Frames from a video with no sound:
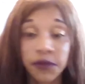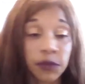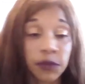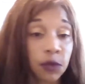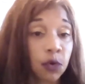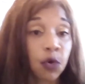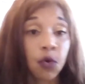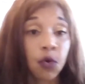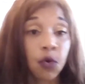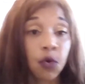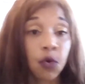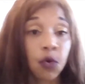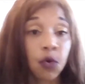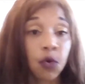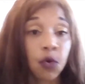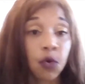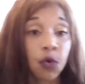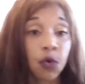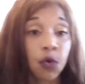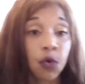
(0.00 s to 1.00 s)
and their whole work
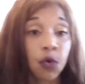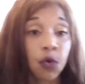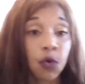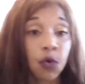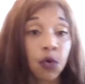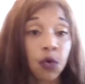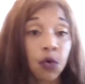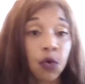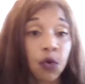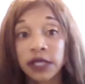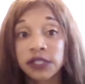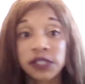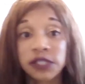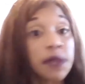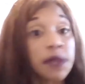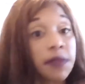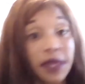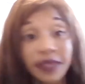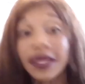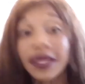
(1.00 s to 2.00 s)
schedule will change,
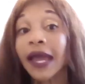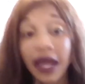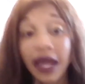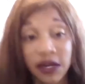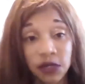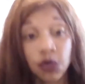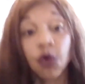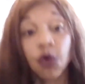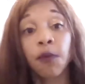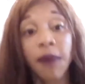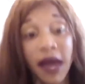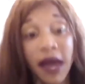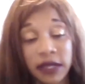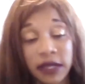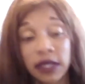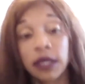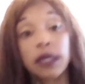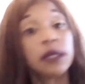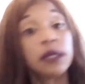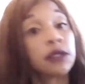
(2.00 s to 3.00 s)
and they had to go
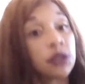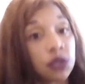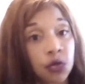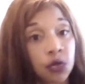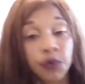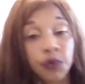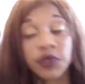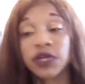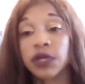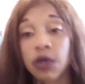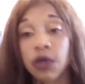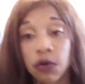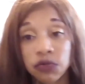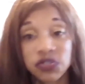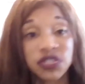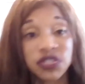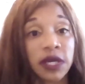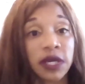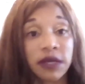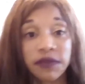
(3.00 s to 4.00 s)
back and,
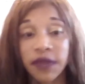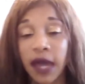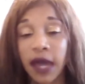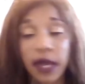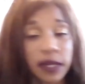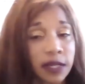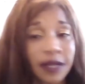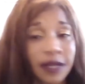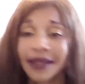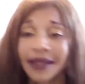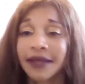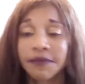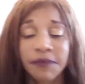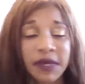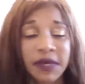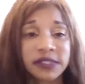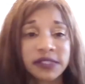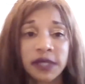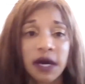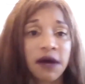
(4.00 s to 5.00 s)
renegotiate that. And that
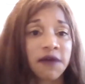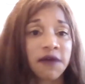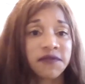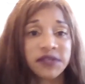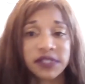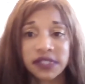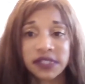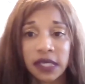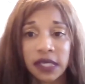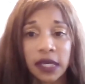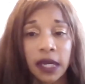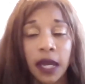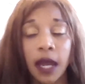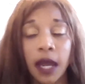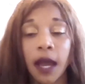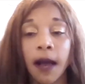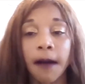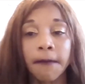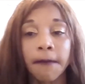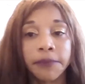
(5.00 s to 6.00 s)
makes obviously,
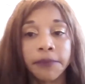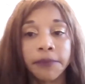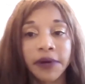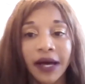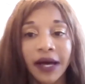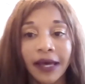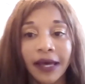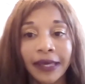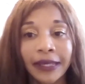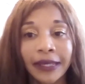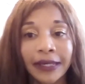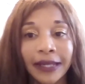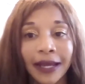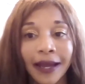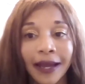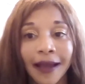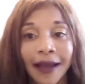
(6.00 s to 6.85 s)
but